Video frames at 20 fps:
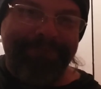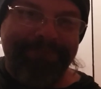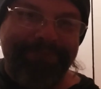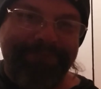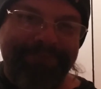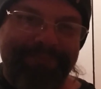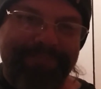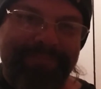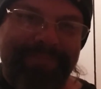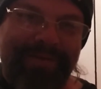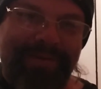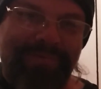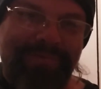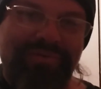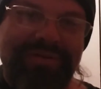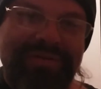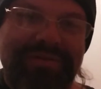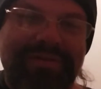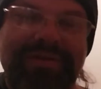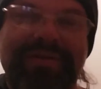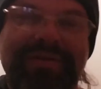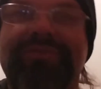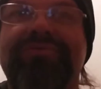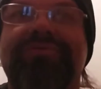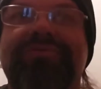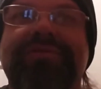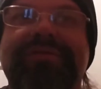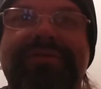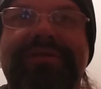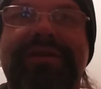got a video up where I go
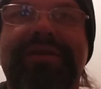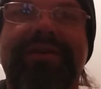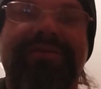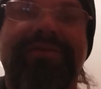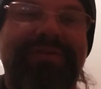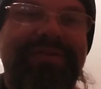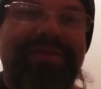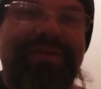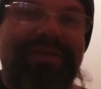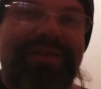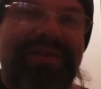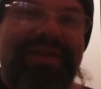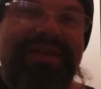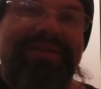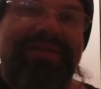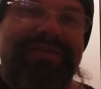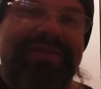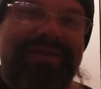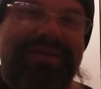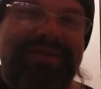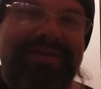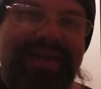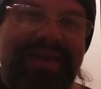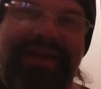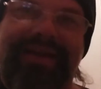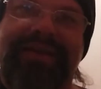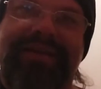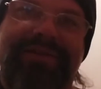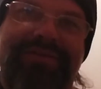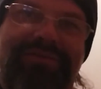to Taco Bell and talk
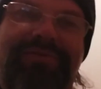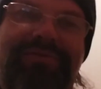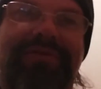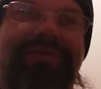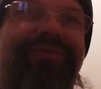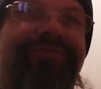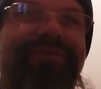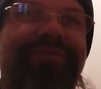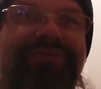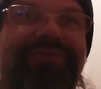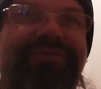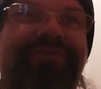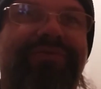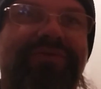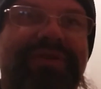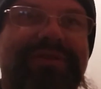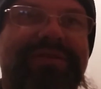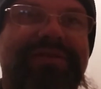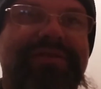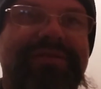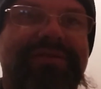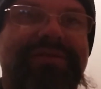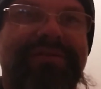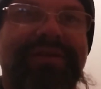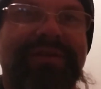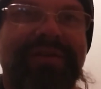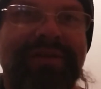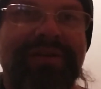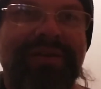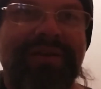like uh, Mr. Mackey
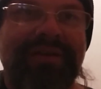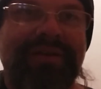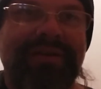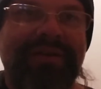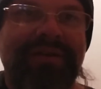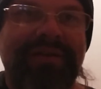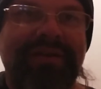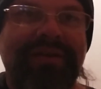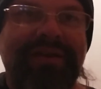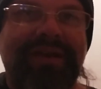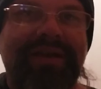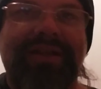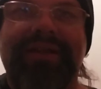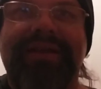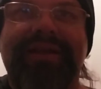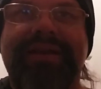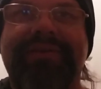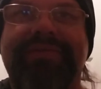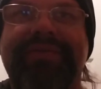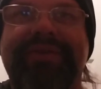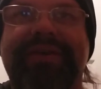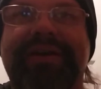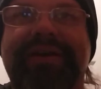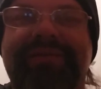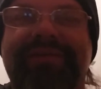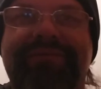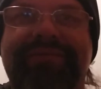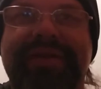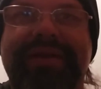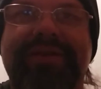from uh, South Park.
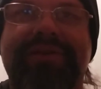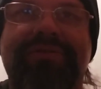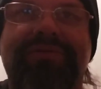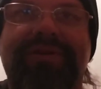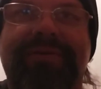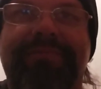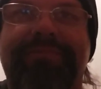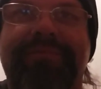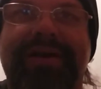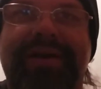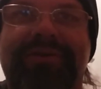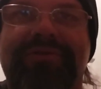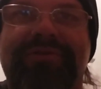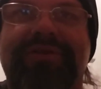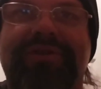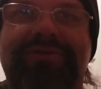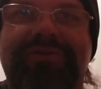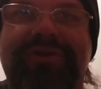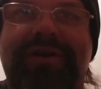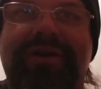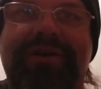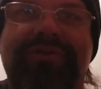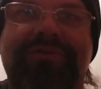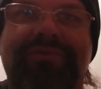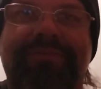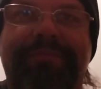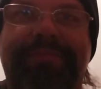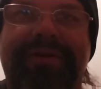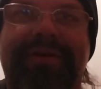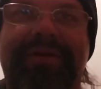You know, drugs are bad,
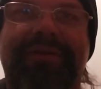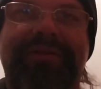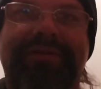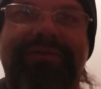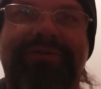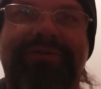okay?